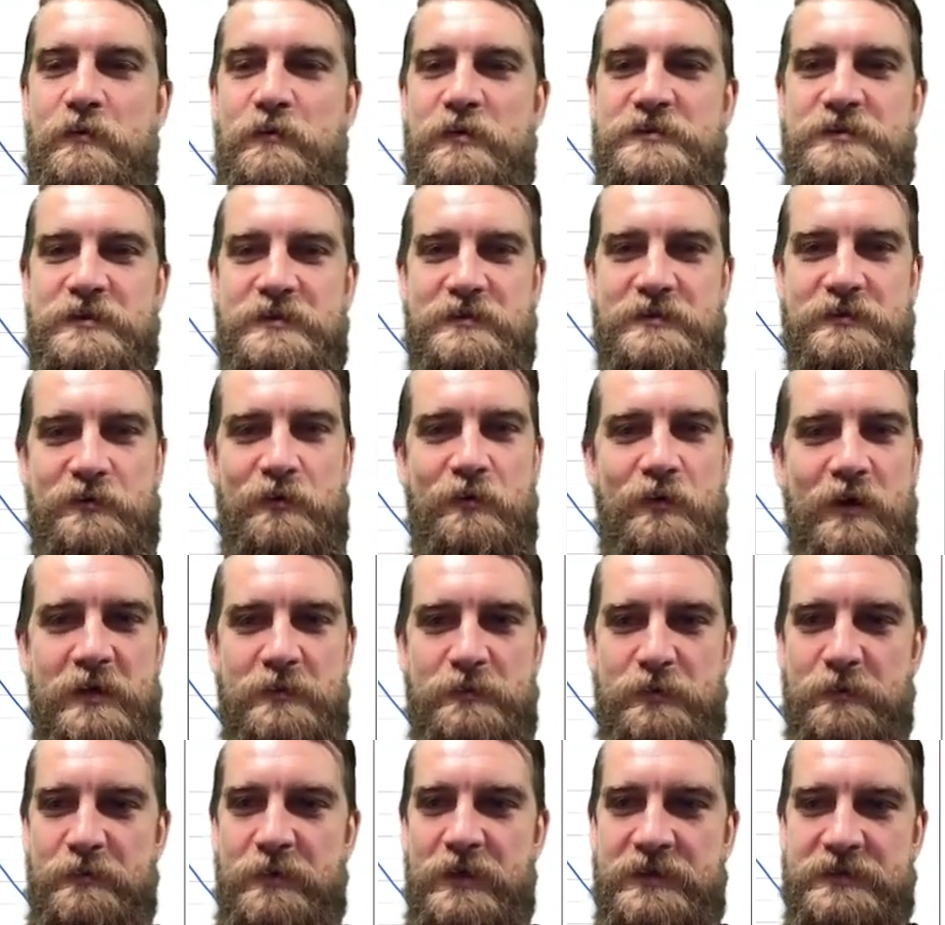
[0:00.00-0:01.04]
What's
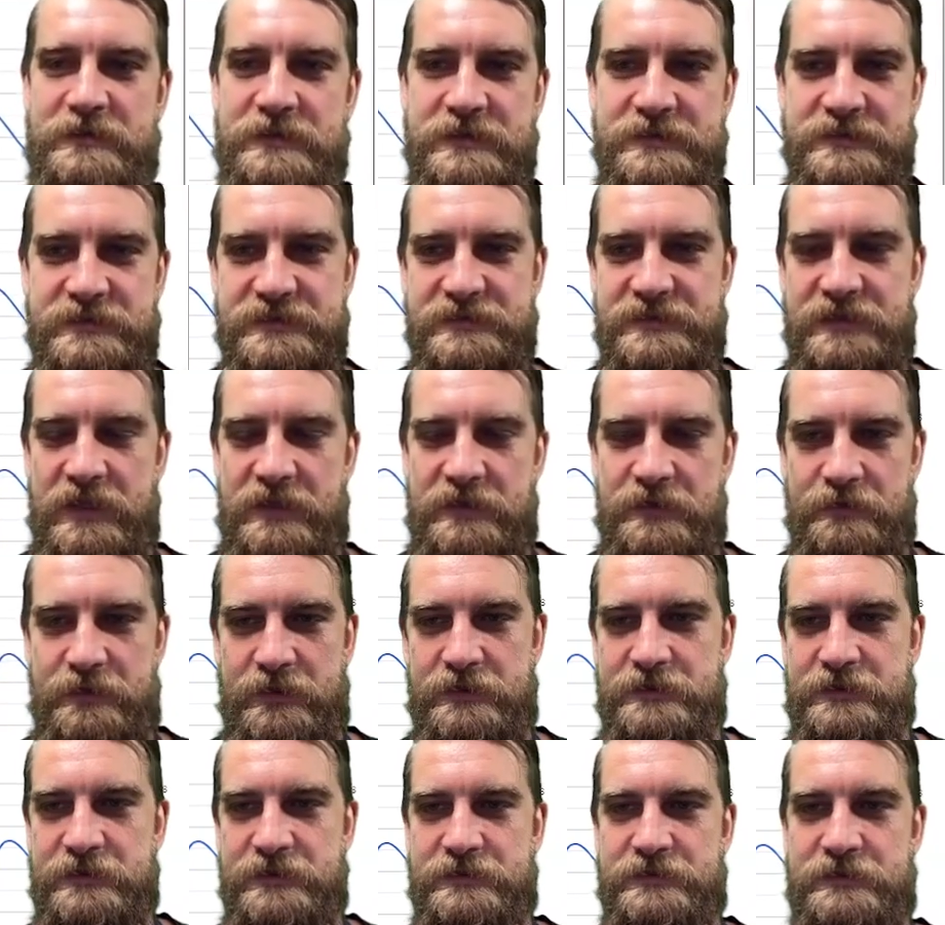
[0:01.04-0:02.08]
incredible about this is that you
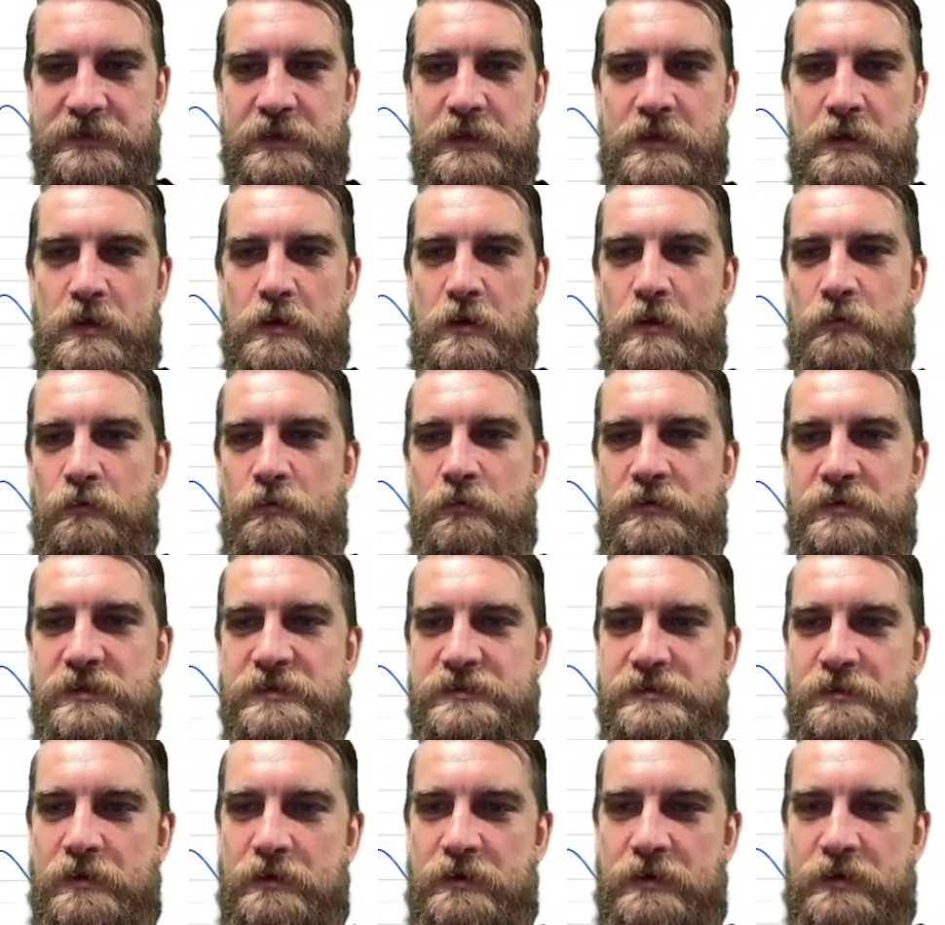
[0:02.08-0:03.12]
can just really
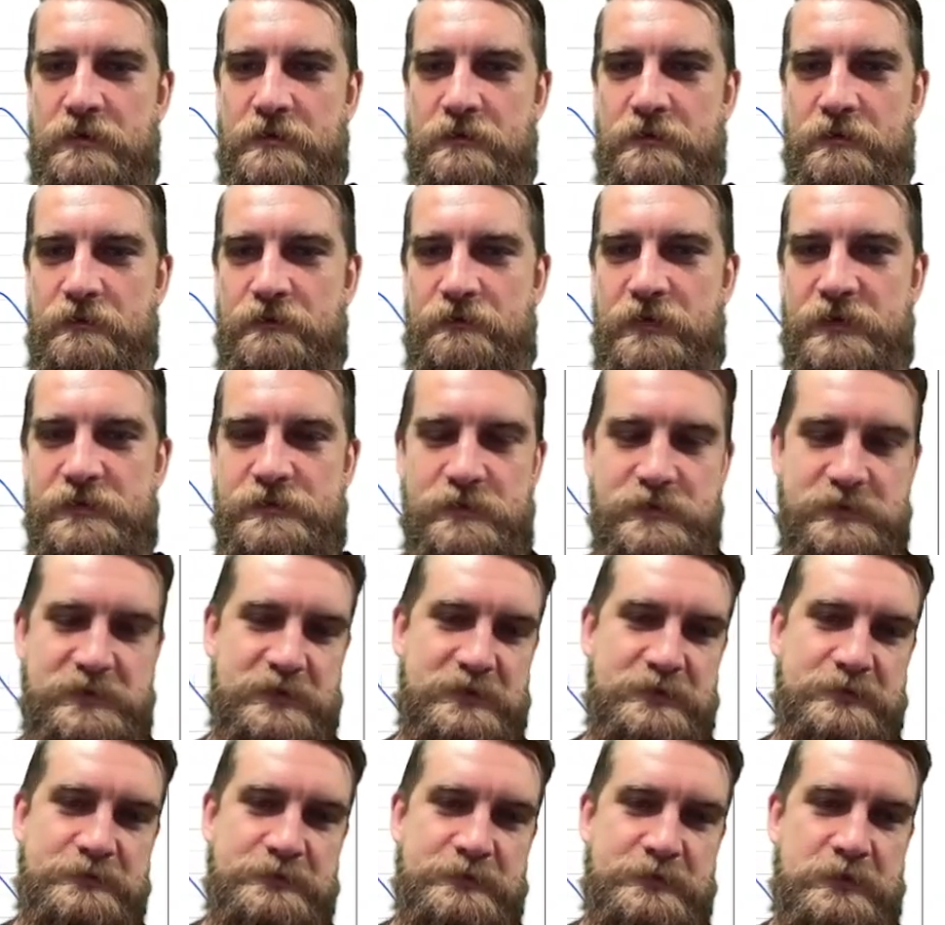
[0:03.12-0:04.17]
start, if this wasn't